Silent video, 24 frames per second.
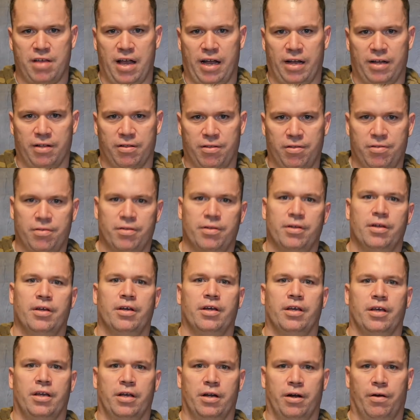seconds.
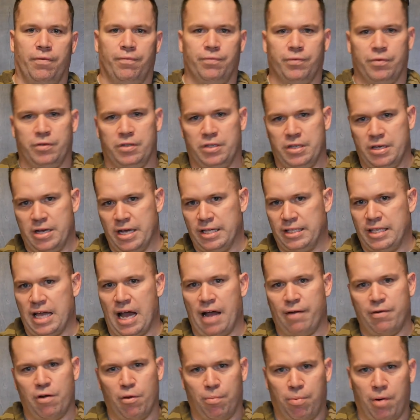You know, you get
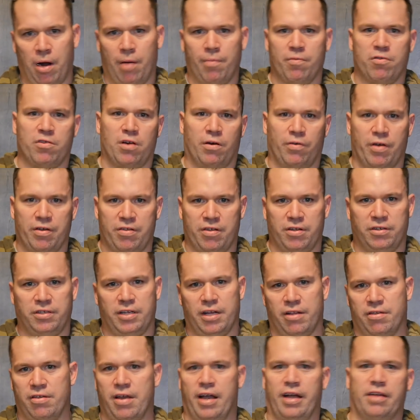that, no problem, start resting
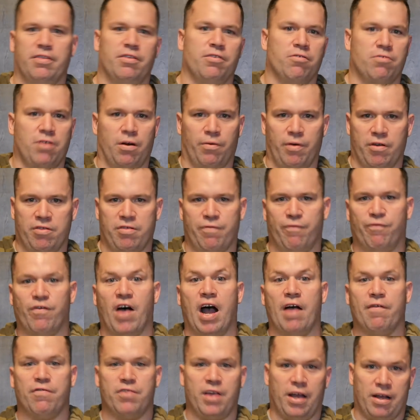10 seconds. You start resting
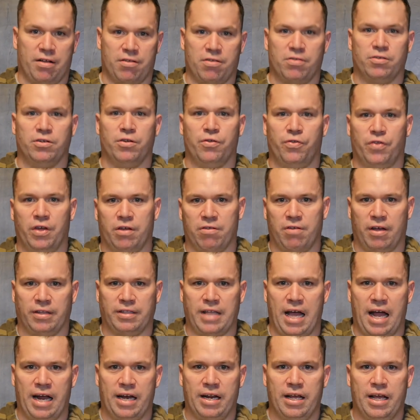five seconds and do things like
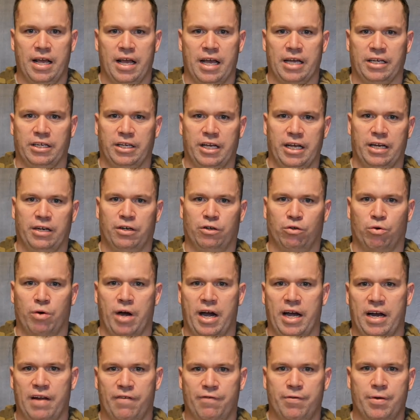that. Get
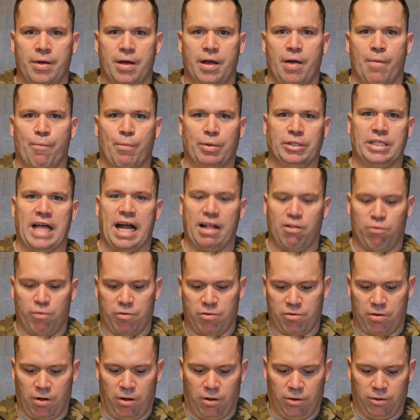creative, but that's
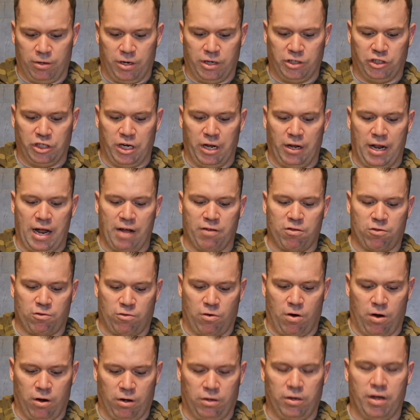what's called a jailhouse
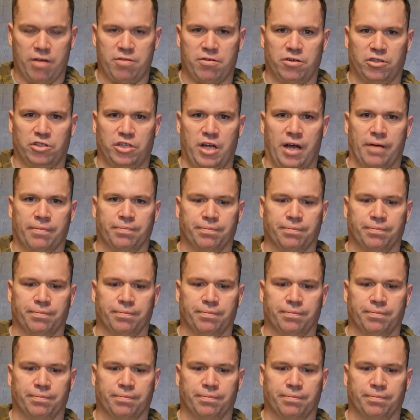strong cluster set.